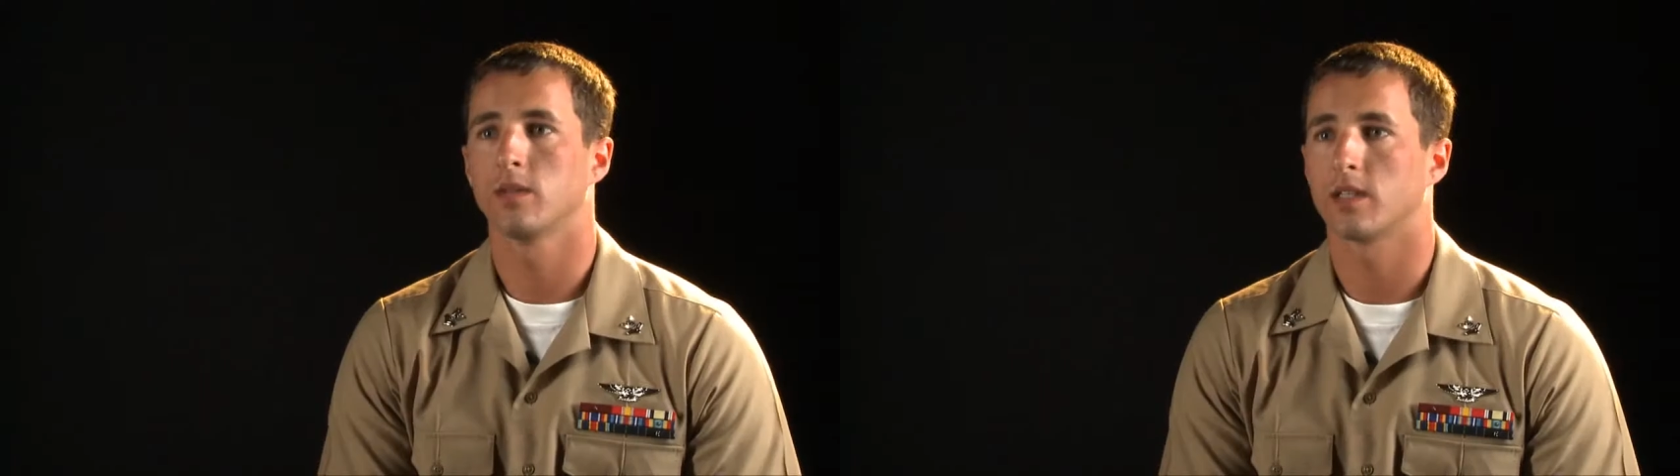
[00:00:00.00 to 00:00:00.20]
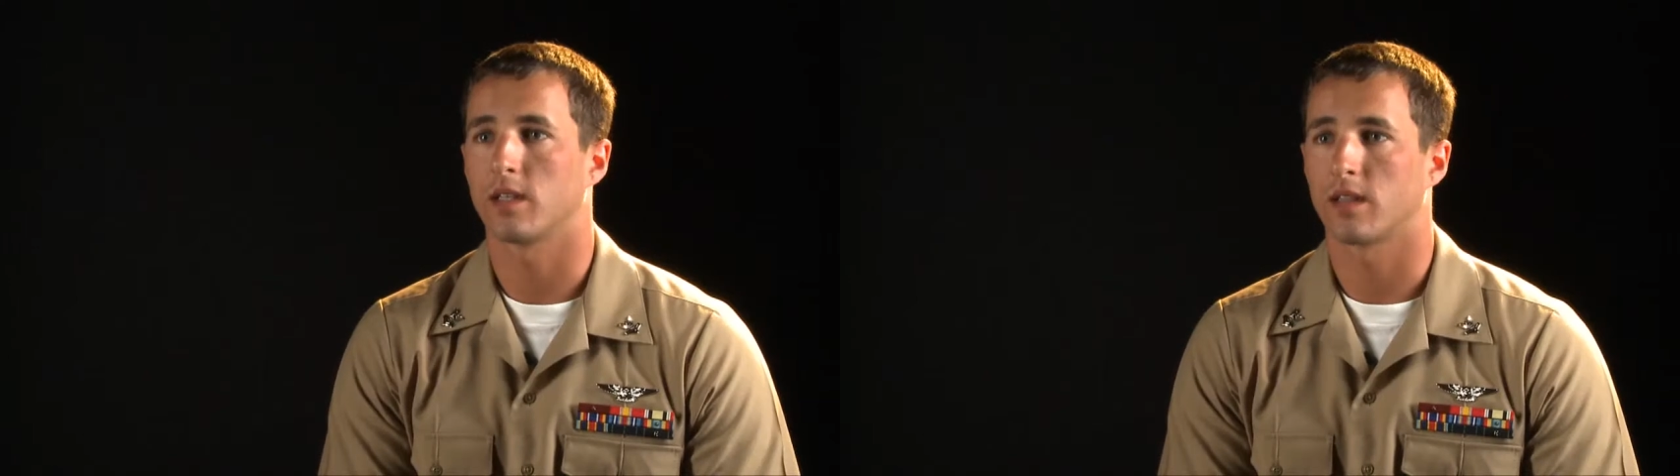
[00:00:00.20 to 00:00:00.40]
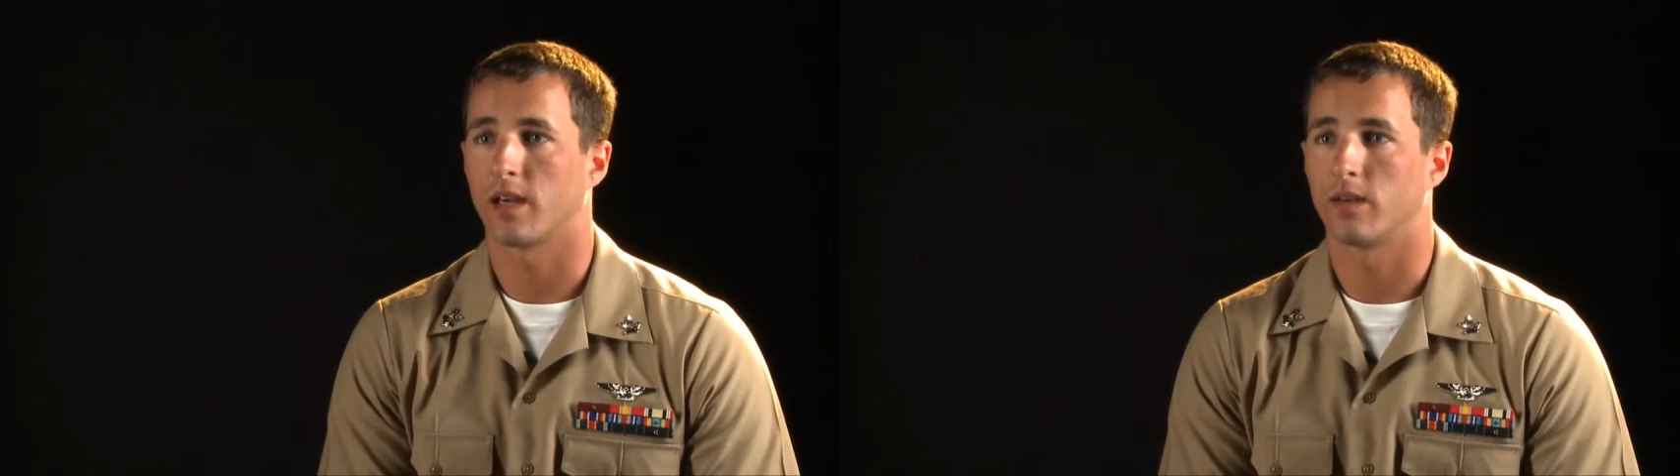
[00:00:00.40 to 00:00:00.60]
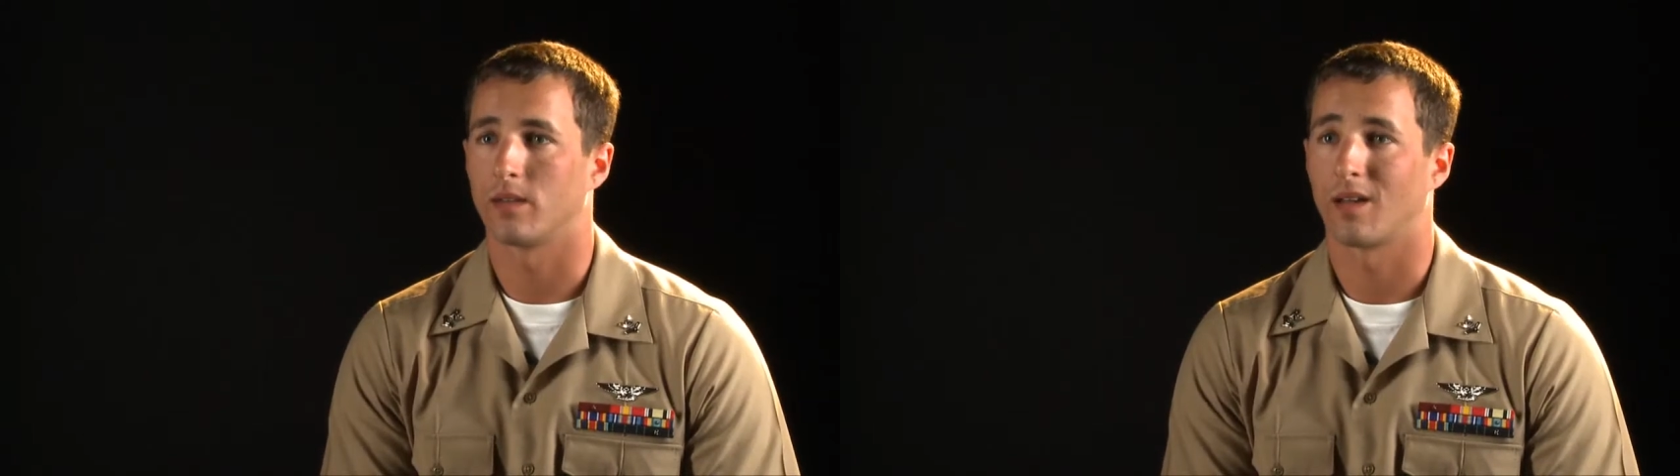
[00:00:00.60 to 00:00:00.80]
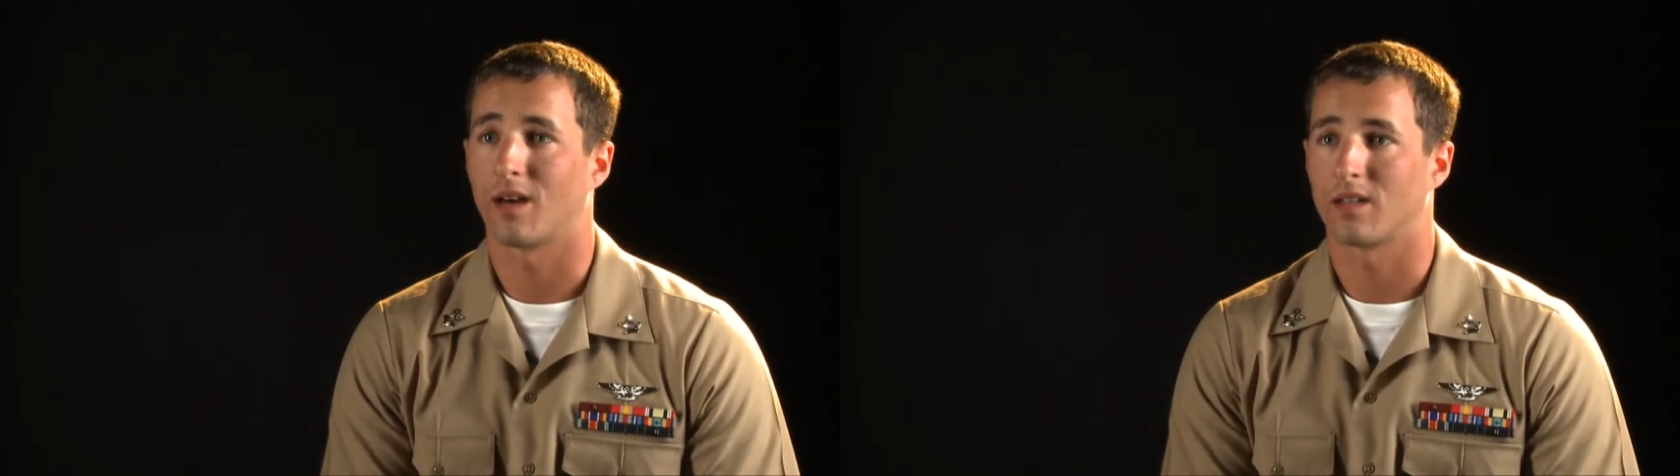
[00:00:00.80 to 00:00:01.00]
would say thank you a
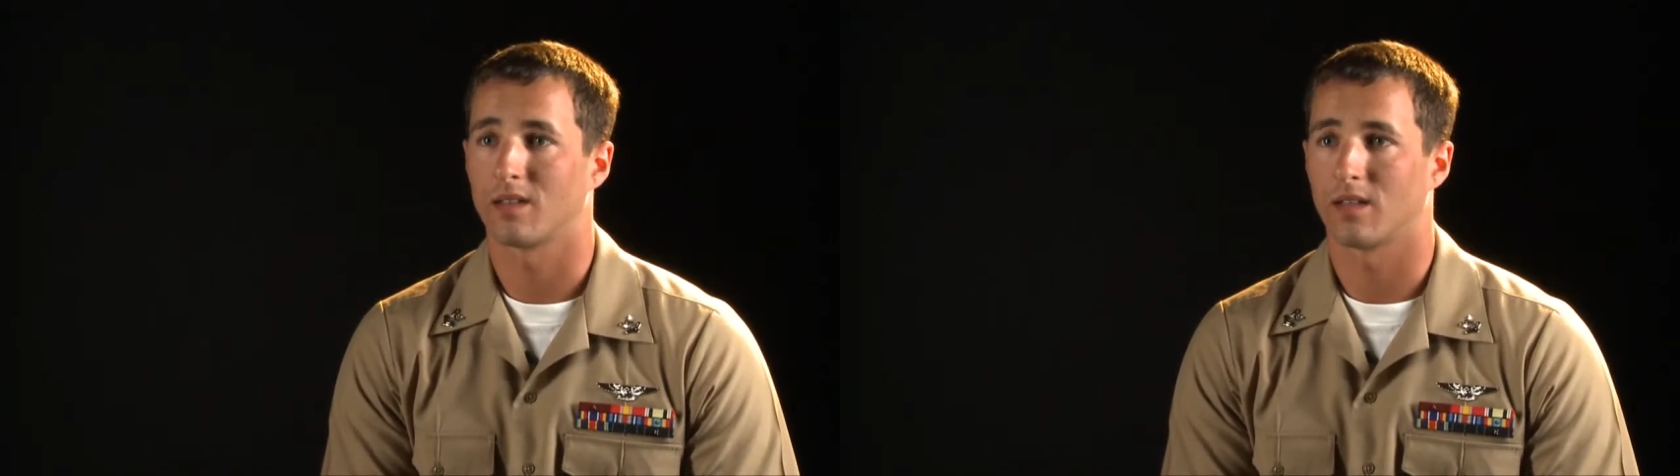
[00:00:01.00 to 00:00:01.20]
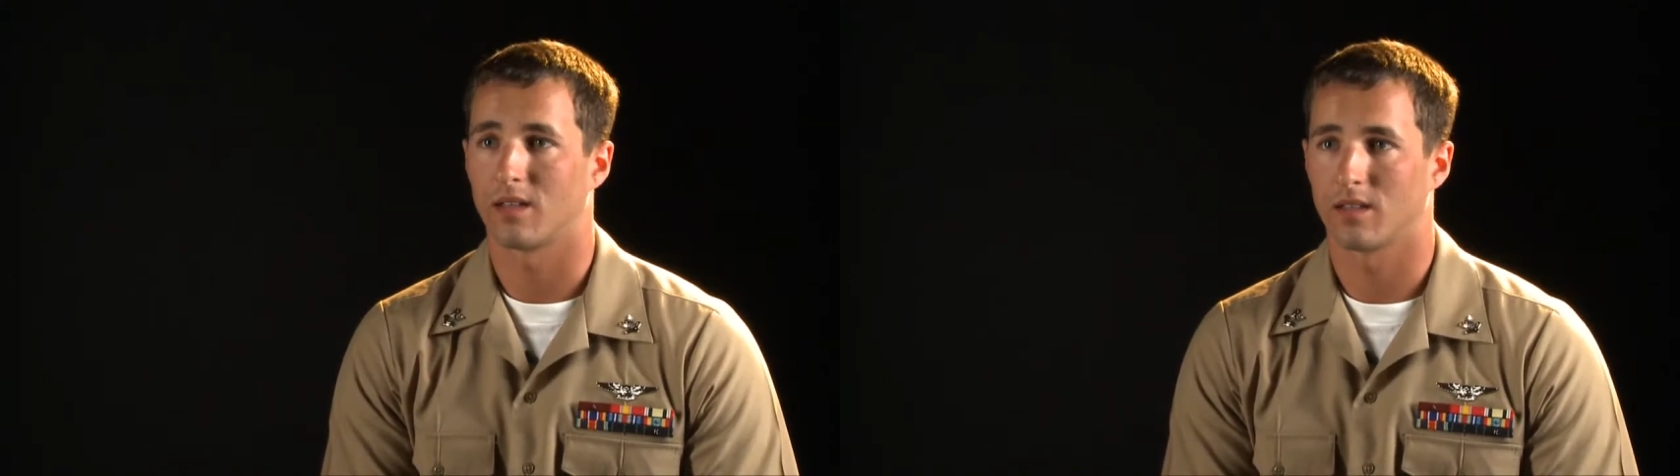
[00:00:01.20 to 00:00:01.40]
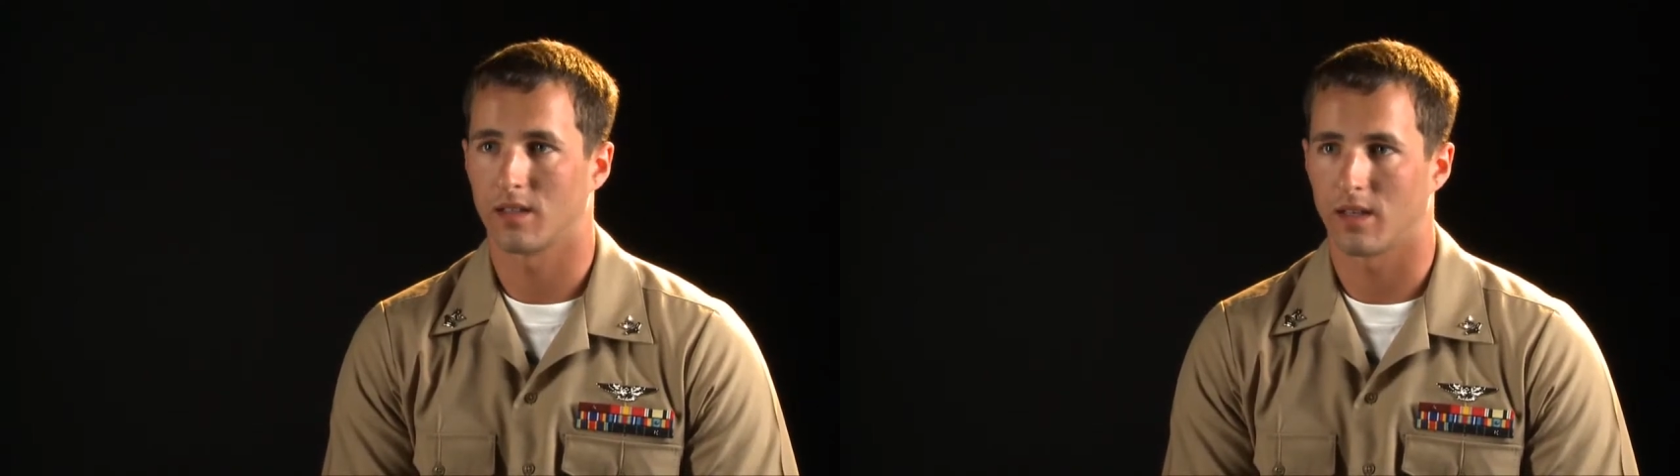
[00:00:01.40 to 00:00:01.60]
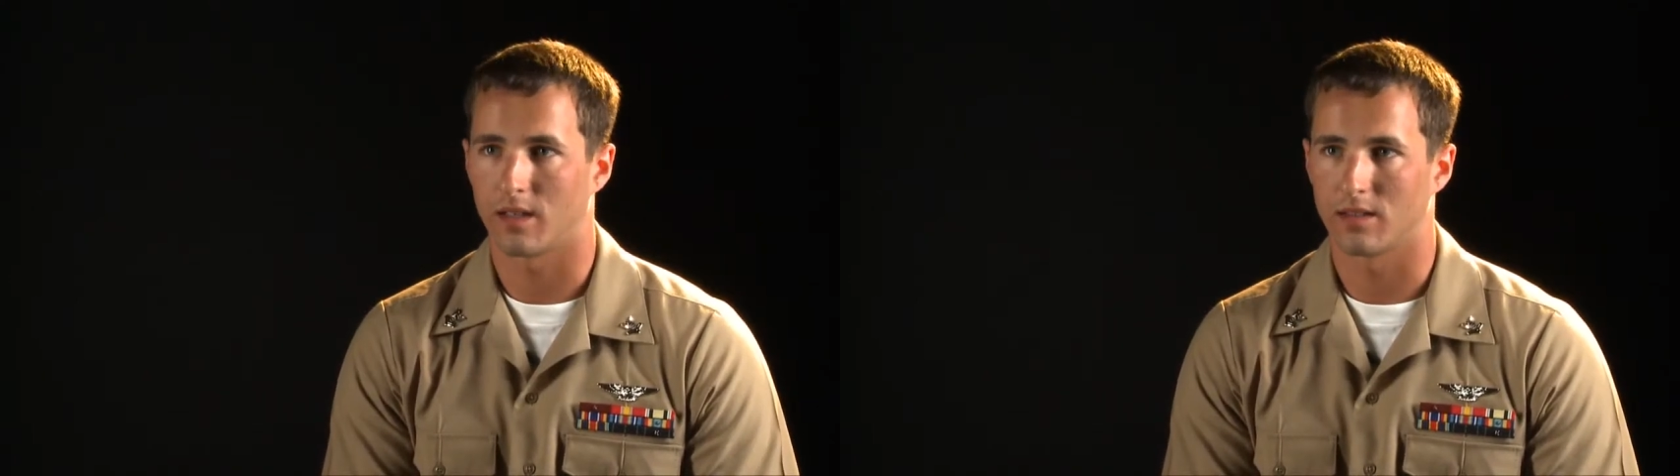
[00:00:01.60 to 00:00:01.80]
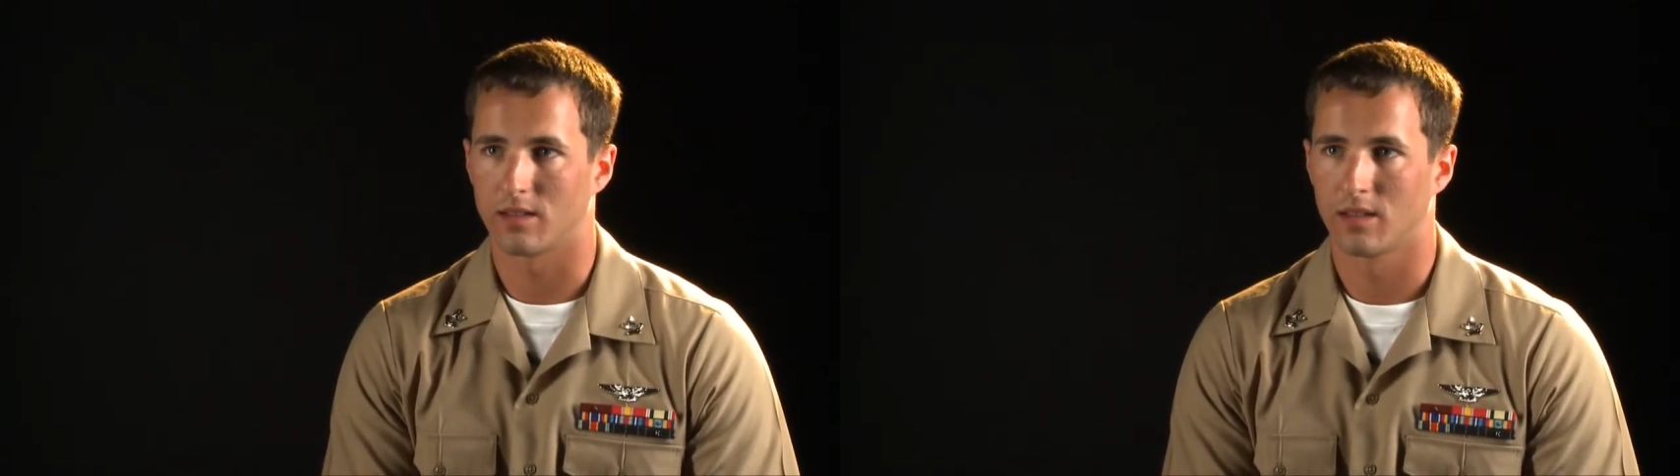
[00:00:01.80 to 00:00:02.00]
lot.
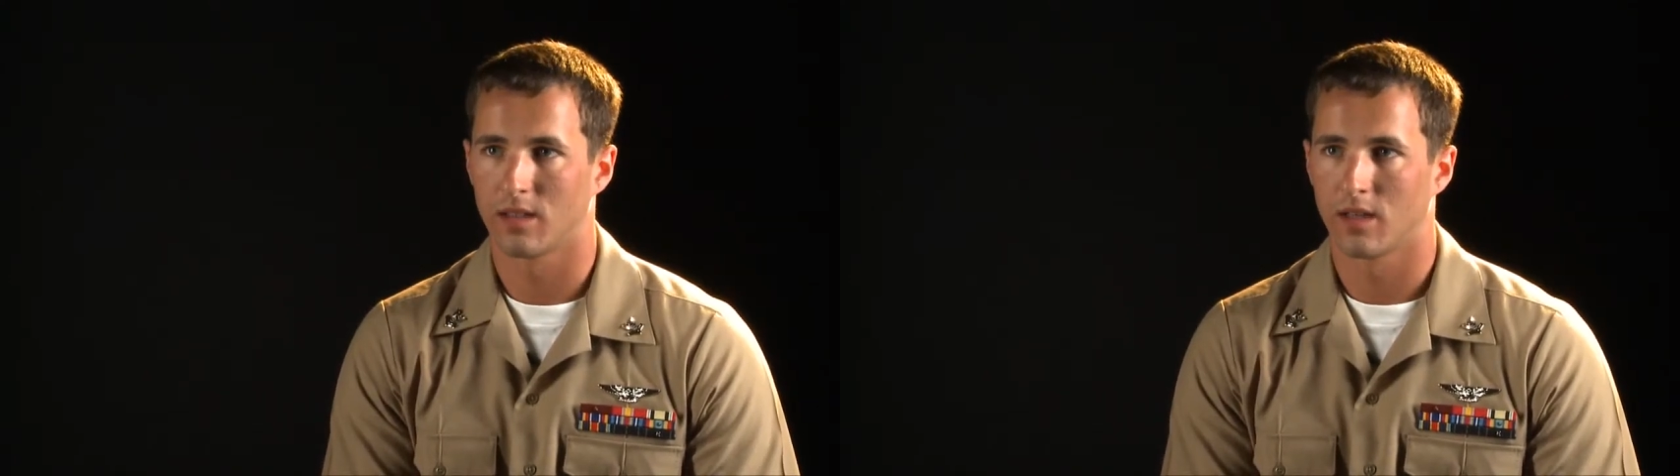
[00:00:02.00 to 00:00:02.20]
And